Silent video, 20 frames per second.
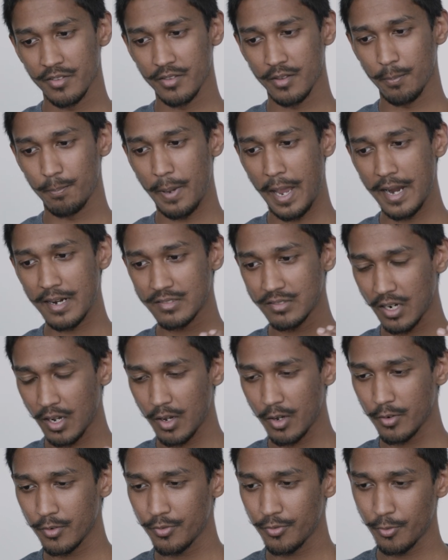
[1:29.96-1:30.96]
The
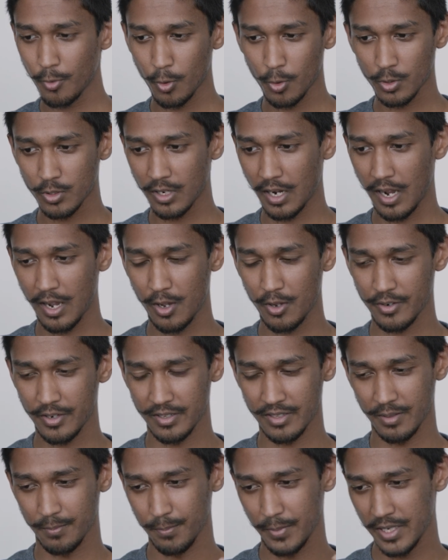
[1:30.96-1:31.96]
background, foreground,
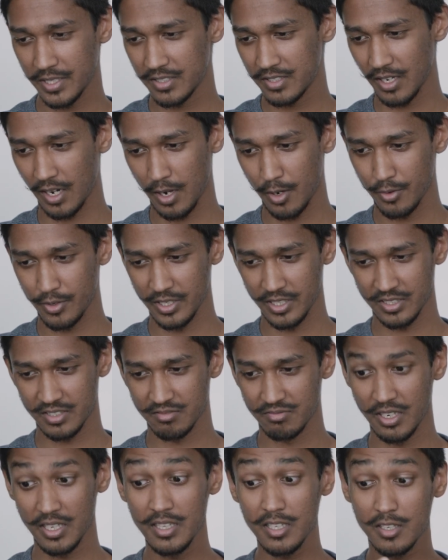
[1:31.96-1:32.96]
and the midground is
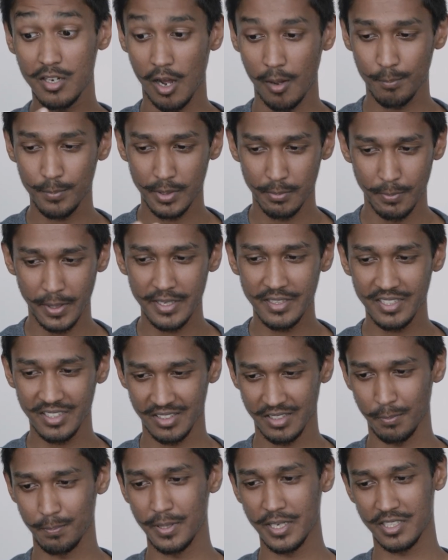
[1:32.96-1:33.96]
really
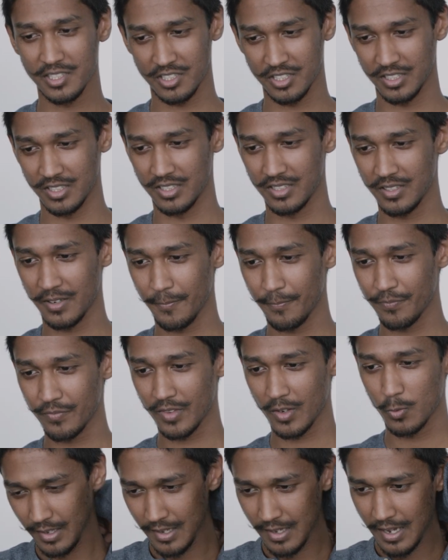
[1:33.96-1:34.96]
complementing the picture.
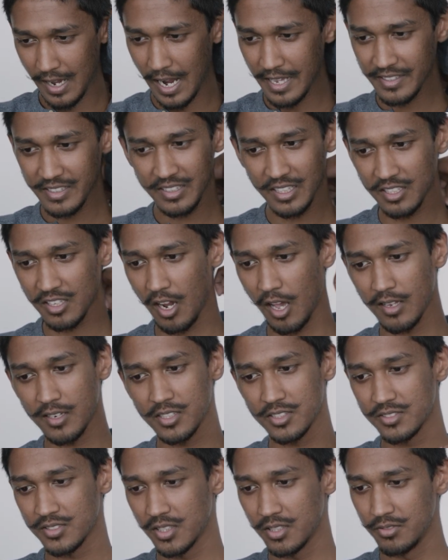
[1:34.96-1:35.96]
I think the
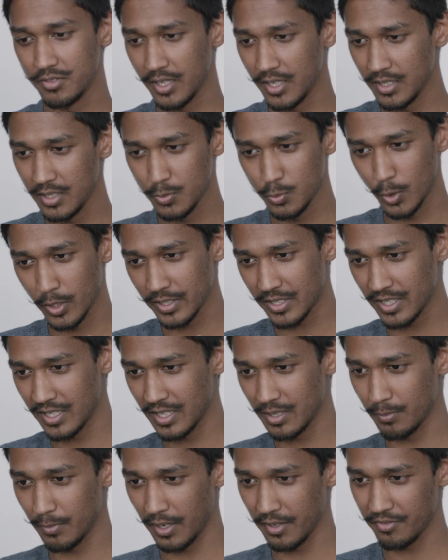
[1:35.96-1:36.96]
colors are really
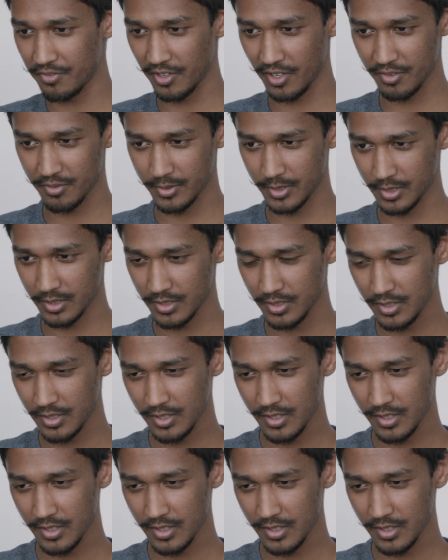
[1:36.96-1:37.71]
working in my favor.